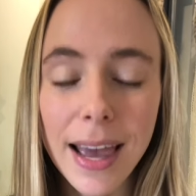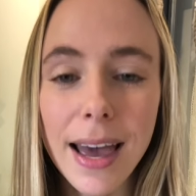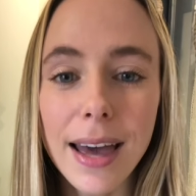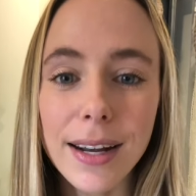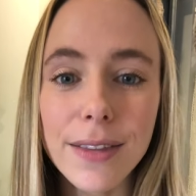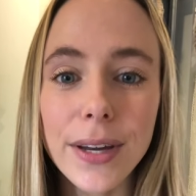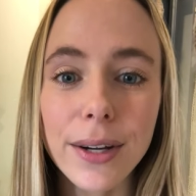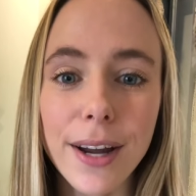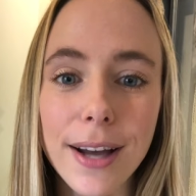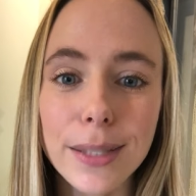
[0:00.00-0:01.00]
And at the
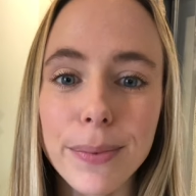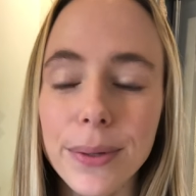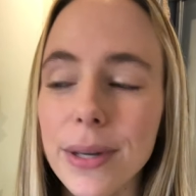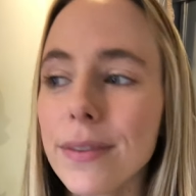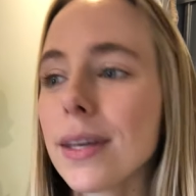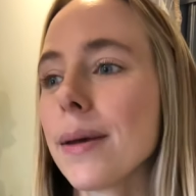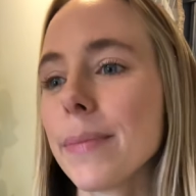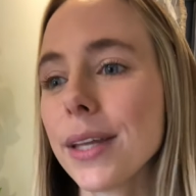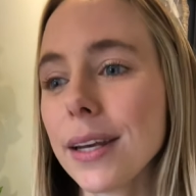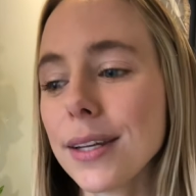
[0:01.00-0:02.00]
veterinary hospital, we have the
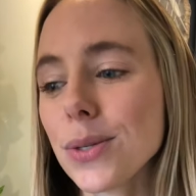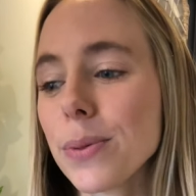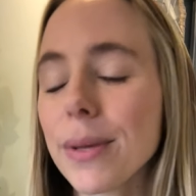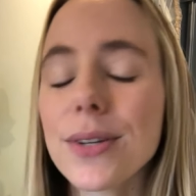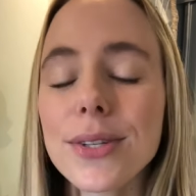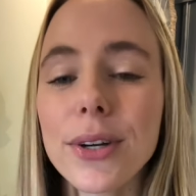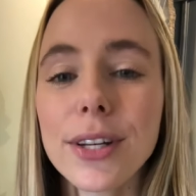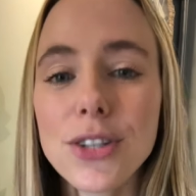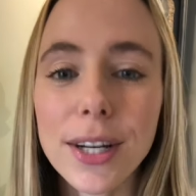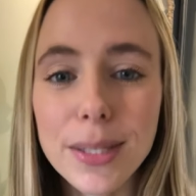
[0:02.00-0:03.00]
ability to administer an
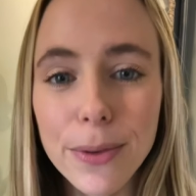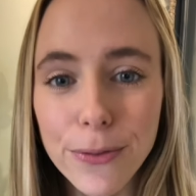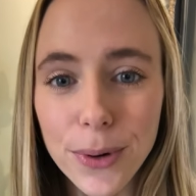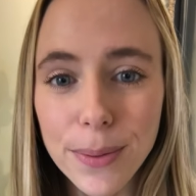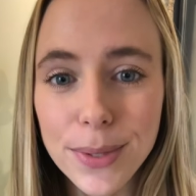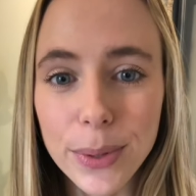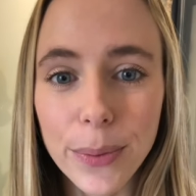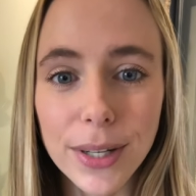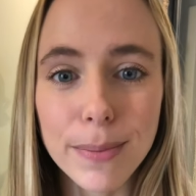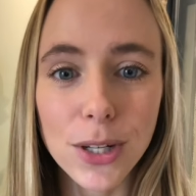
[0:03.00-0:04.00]
injectable form, so it
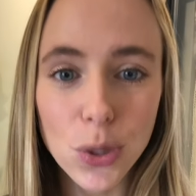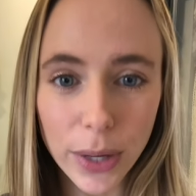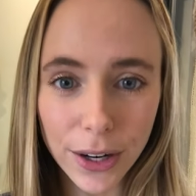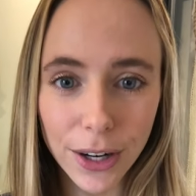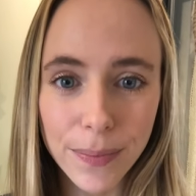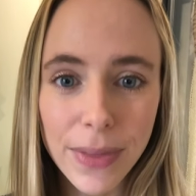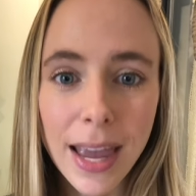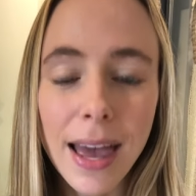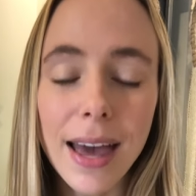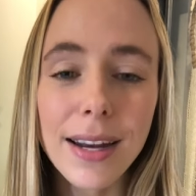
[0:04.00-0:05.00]
works much quicker
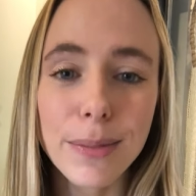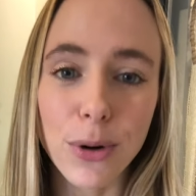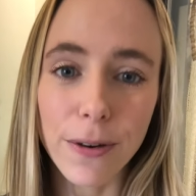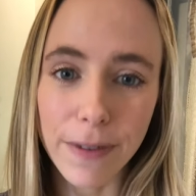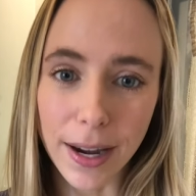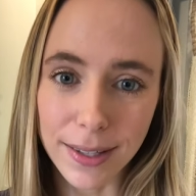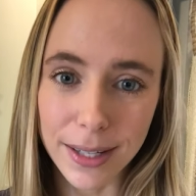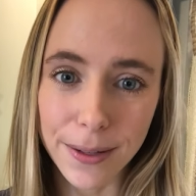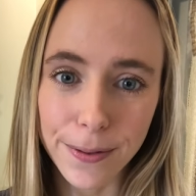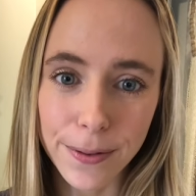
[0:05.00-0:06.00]
and is more effective.
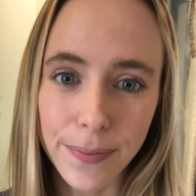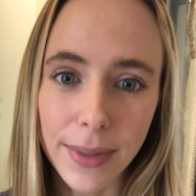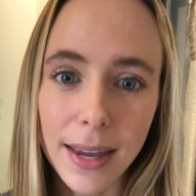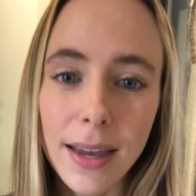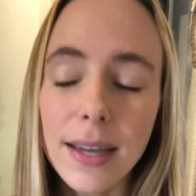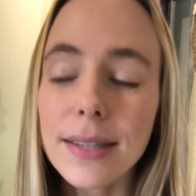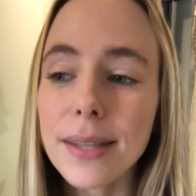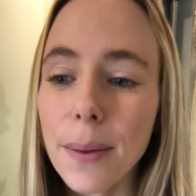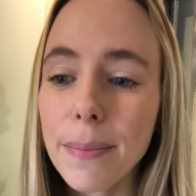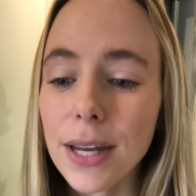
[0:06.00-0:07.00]

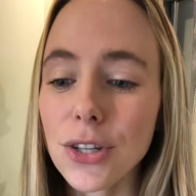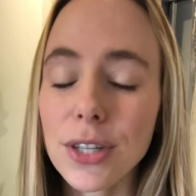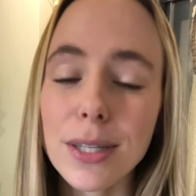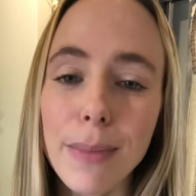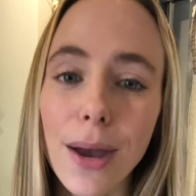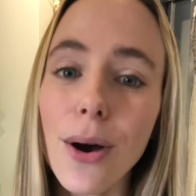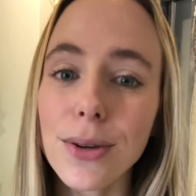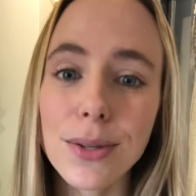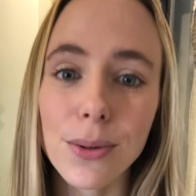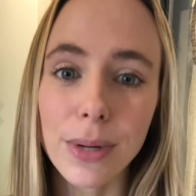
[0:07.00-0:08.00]
Some patients may
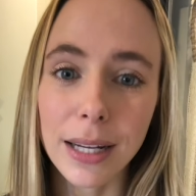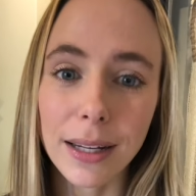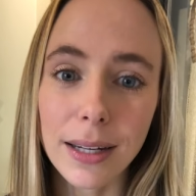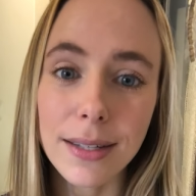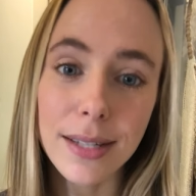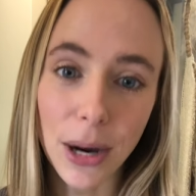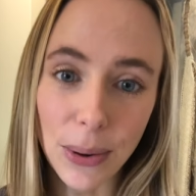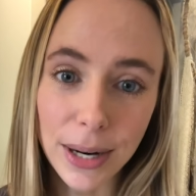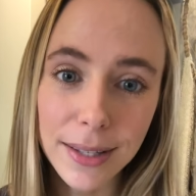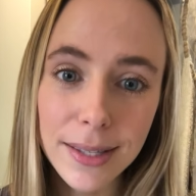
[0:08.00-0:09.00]
also need
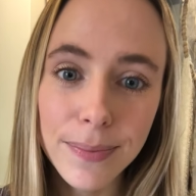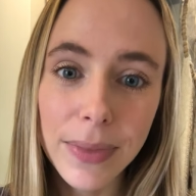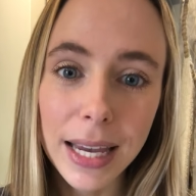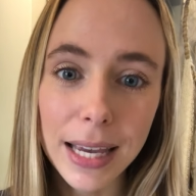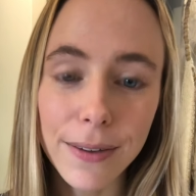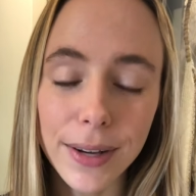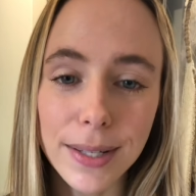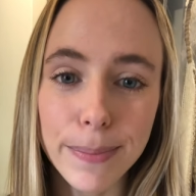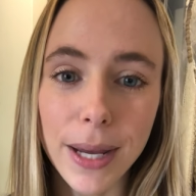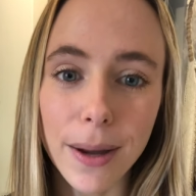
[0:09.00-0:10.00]
steroids if it has
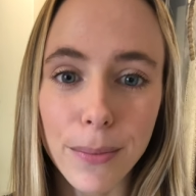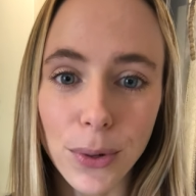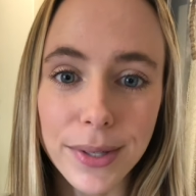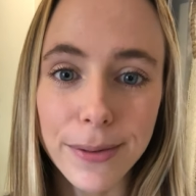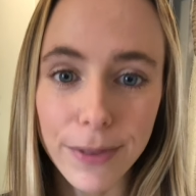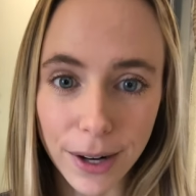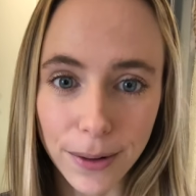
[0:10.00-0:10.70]
become more severe.